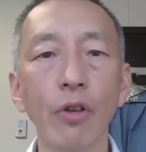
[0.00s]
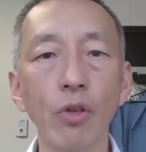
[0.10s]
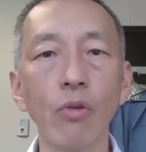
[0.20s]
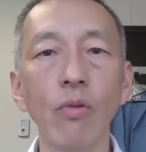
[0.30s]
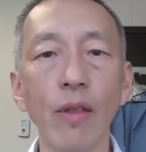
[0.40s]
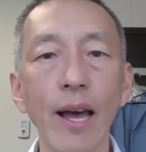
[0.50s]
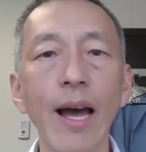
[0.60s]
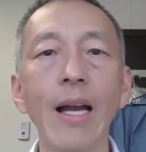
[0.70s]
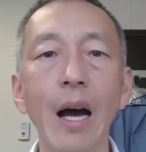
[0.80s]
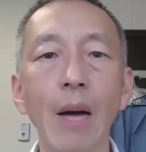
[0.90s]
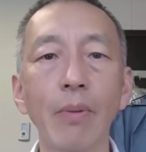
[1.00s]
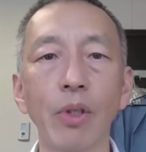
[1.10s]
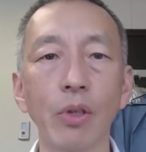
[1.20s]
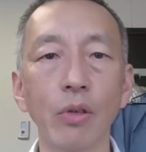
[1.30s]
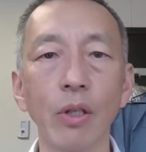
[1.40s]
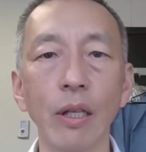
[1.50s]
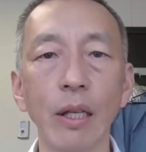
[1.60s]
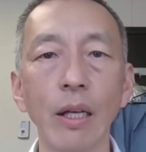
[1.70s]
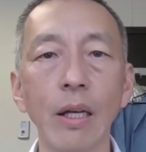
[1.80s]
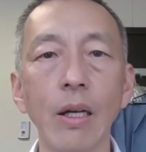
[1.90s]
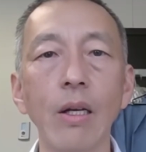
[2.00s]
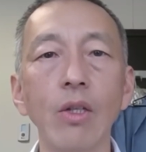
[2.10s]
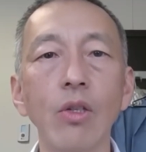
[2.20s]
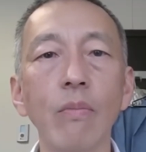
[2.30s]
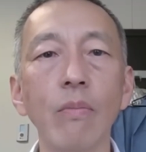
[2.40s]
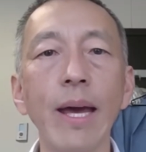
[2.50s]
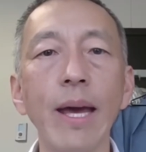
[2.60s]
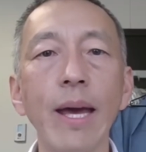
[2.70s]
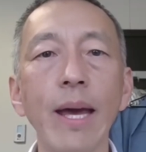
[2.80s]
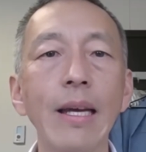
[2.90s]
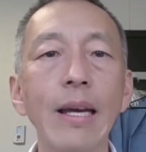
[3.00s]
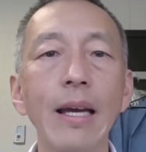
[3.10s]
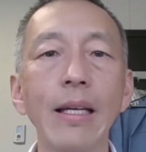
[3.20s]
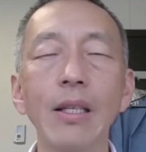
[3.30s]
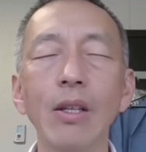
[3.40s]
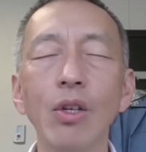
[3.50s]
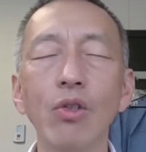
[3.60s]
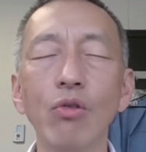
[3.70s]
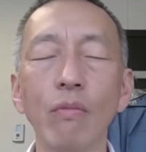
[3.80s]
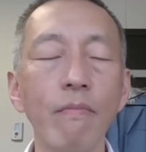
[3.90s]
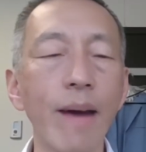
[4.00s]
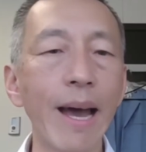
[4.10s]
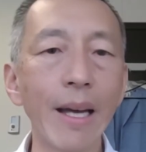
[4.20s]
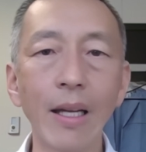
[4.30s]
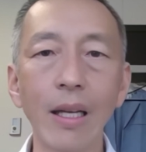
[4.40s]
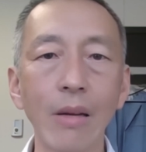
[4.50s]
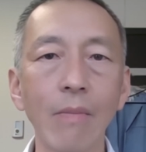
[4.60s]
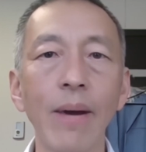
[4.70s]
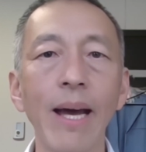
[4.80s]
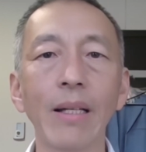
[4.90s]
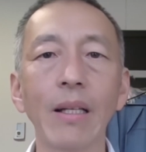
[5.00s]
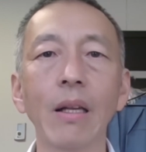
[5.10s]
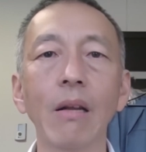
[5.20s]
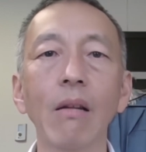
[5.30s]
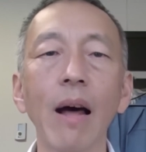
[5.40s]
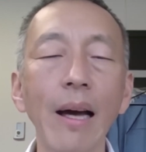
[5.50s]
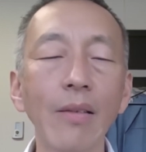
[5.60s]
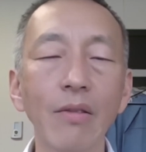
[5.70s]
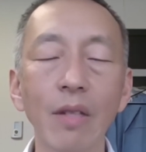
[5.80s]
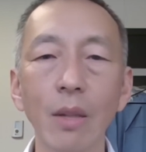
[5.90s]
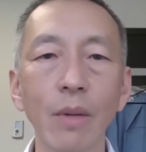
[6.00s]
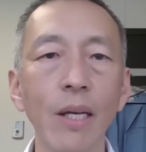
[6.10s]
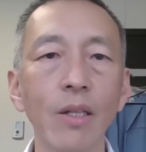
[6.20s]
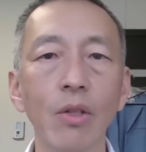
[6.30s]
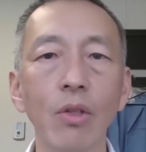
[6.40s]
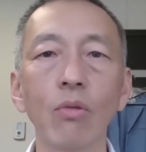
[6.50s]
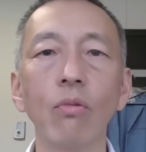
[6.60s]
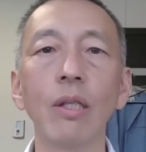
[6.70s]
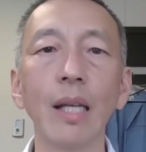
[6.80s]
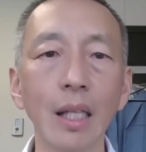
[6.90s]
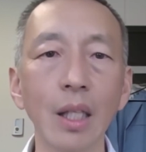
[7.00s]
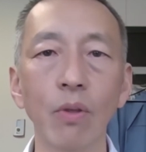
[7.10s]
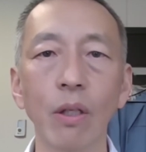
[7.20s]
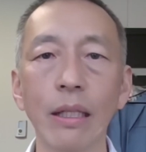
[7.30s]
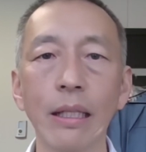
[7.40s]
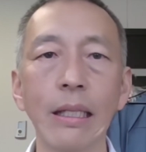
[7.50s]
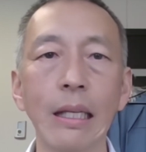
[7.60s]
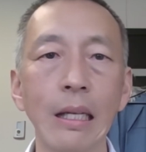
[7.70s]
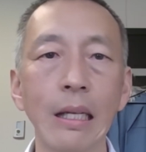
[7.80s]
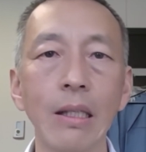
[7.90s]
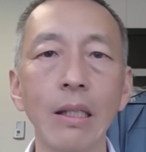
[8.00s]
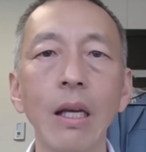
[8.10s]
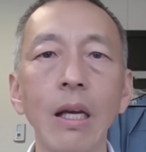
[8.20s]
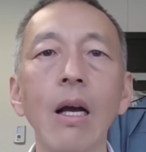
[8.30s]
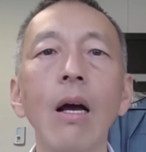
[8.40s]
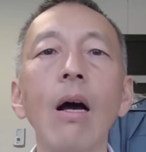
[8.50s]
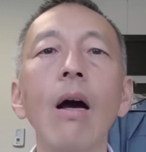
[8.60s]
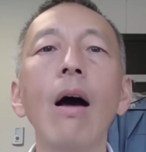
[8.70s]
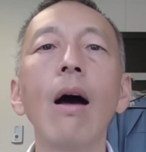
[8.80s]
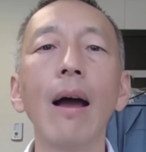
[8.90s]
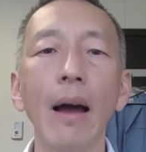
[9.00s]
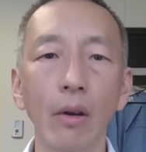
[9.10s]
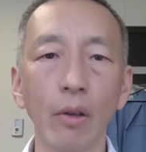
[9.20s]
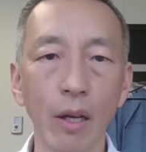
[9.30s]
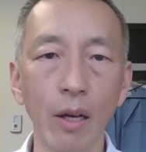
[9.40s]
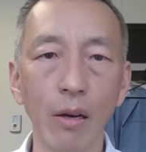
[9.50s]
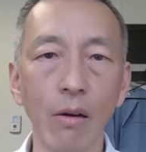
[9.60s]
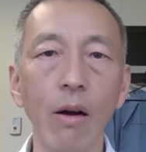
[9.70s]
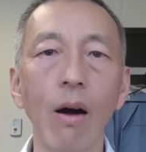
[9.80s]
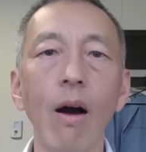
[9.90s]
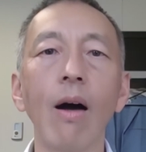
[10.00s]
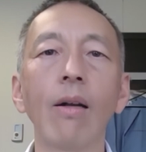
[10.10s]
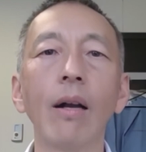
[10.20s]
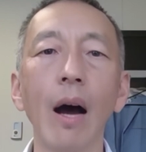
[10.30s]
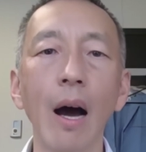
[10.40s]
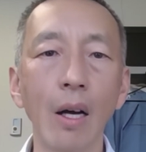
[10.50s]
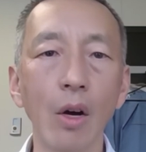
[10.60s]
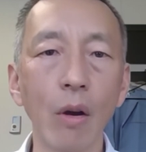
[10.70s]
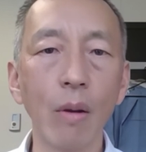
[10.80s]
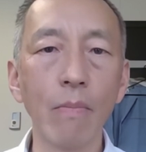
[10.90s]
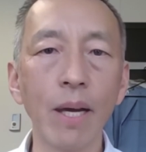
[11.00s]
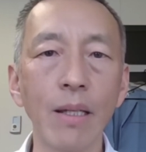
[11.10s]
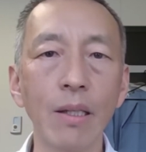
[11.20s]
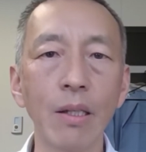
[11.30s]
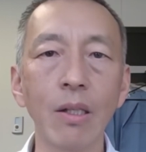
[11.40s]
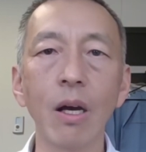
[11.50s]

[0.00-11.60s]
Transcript: you that opportunity to make a dramatic impact in the lives of these patients who desperately needs healthcare on an ongoing basis.